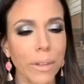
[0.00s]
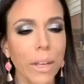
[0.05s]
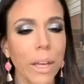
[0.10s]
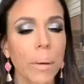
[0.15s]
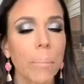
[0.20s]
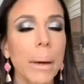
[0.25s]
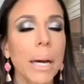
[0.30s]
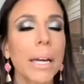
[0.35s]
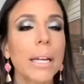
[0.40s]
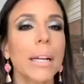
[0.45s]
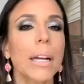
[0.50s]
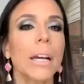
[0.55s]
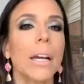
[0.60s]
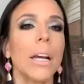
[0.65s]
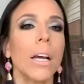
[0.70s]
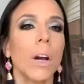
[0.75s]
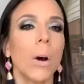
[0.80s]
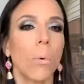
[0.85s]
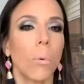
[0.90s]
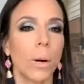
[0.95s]
But
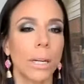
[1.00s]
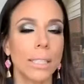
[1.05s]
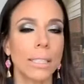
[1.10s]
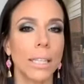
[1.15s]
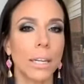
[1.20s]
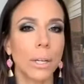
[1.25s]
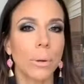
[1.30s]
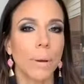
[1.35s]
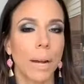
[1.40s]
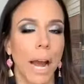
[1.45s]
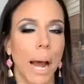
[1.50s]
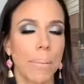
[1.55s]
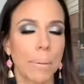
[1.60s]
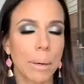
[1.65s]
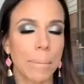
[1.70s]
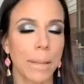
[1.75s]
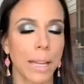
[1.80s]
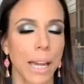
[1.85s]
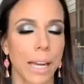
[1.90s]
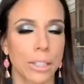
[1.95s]
want to tell you what happened to
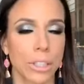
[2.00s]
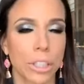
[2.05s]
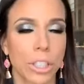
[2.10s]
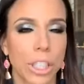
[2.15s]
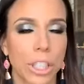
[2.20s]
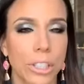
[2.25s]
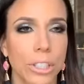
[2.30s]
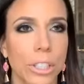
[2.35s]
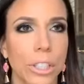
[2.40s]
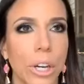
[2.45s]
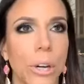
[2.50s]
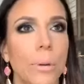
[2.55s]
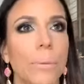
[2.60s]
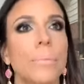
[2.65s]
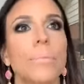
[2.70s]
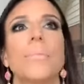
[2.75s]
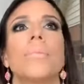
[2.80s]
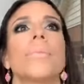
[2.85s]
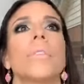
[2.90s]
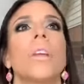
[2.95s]
me last year. So
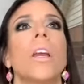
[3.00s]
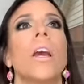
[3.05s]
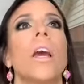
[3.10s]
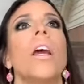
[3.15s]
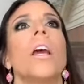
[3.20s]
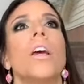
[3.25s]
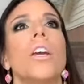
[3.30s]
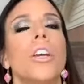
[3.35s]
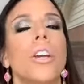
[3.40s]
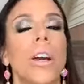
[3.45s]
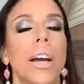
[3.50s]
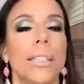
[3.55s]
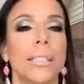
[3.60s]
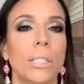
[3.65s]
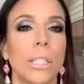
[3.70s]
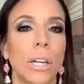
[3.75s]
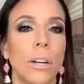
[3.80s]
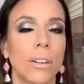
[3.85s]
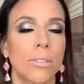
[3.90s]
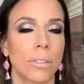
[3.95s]
you guys
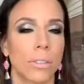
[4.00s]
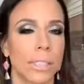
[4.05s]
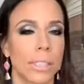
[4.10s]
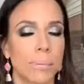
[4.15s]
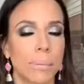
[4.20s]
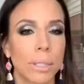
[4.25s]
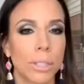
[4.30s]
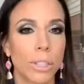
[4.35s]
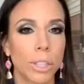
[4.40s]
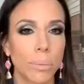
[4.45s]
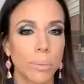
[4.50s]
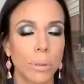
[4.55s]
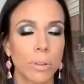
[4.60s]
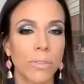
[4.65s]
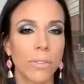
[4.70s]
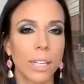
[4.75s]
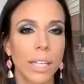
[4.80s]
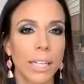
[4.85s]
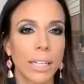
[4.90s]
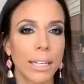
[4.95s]
know I've always been super
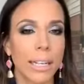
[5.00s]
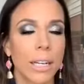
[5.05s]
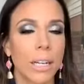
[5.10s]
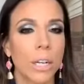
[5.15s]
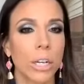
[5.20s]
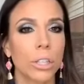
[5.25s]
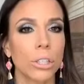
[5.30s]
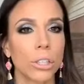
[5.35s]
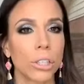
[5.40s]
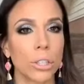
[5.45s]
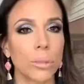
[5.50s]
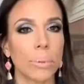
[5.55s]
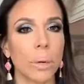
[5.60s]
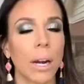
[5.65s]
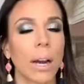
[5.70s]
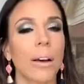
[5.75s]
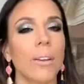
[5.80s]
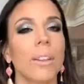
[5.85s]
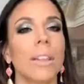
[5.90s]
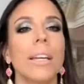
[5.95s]
fit, super
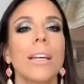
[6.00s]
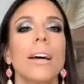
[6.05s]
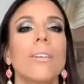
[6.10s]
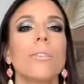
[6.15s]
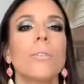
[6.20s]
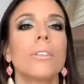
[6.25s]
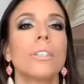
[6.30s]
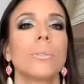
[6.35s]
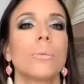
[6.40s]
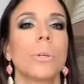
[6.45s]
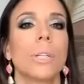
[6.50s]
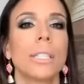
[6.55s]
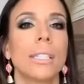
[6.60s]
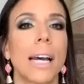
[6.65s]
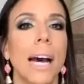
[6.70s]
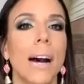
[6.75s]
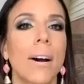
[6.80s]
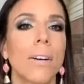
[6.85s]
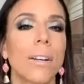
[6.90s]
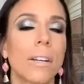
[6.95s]
healthy. I've always worked
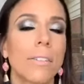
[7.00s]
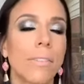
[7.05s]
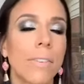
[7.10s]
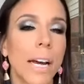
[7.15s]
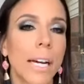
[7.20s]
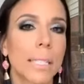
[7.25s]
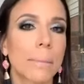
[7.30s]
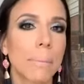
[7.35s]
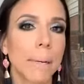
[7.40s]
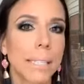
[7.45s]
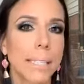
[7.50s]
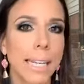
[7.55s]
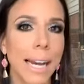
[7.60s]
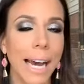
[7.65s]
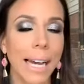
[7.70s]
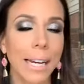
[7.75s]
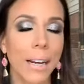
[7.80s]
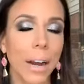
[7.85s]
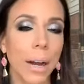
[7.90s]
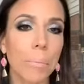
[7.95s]
out. In fact, my
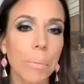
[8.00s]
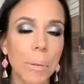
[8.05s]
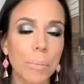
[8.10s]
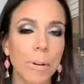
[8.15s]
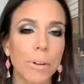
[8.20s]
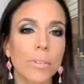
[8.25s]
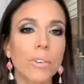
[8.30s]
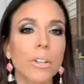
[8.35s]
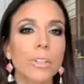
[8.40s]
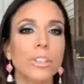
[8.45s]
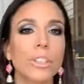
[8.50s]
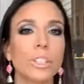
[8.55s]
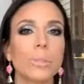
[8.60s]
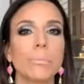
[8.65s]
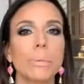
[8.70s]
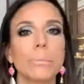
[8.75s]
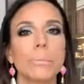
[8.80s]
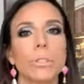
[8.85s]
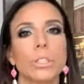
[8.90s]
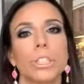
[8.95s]
dad got me my first gym
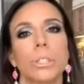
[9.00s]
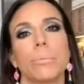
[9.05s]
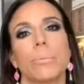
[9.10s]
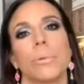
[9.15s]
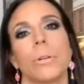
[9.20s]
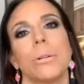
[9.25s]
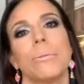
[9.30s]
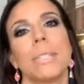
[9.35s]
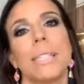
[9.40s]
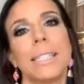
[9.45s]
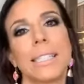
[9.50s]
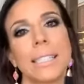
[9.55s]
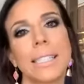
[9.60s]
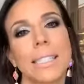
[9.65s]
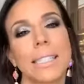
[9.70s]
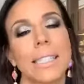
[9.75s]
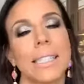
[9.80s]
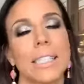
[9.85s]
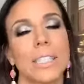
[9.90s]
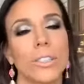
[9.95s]
membership when I was
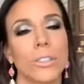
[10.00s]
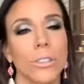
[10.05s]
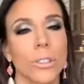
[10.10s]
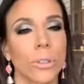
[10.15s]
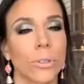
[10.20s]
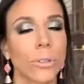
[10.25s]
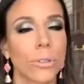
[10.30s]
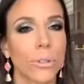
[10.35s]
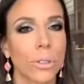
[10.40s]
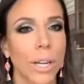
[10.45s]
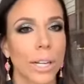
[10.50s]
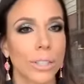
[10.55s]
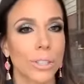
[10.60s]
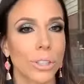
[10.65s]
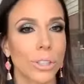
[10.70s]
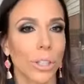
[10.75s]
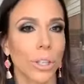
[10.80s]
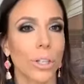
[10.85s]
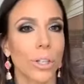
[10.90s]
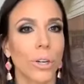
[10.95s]
16 years old. I
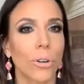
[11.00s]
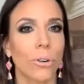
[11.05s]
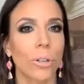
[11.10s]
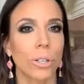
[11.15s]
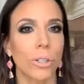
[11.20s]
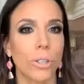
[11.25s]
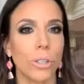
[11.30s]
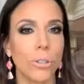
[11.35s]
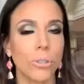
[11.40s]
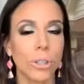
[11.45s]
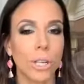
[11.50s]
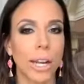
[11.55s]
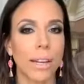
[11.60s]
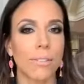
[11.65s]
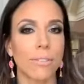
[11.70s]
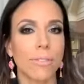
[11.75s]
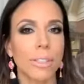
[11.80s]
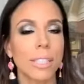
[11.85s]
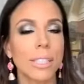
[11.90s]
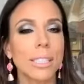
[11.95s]
started going to New Life
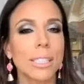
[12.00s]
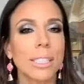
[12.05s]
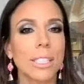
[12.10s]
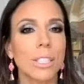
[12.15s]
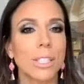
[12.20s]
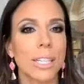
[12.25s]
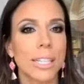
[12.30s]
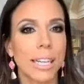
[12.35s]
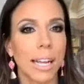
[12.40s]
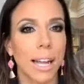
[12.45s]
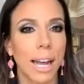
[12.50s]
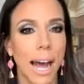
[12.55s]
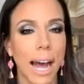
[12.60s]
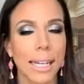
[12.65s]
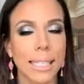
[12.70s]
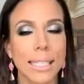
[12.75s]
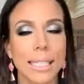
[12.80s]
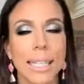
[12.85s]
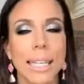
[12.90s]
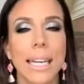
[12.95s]
Fitness here in
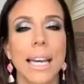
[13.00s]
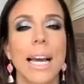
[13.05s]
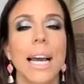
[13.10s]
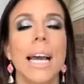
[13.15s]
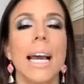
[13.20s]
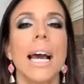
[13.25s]
Tallahassee.